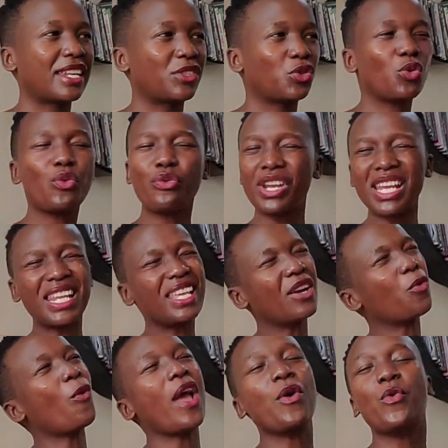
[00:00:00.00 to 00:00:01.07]
So really,
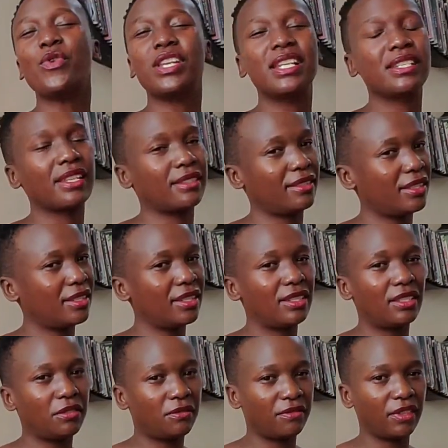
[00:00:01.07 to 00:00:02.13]
why wouldn't a city
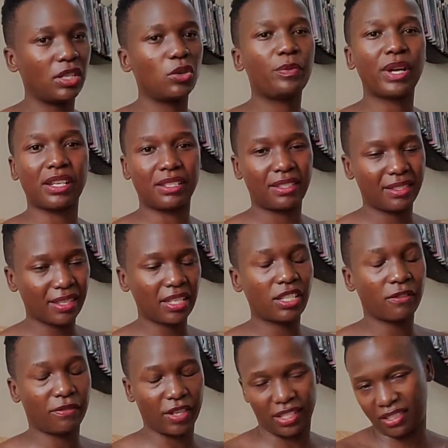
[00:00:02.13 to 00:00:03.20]
develop at such a
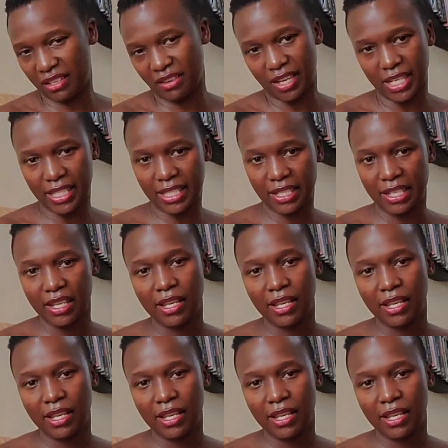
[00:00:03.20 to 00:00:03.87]
faster rate?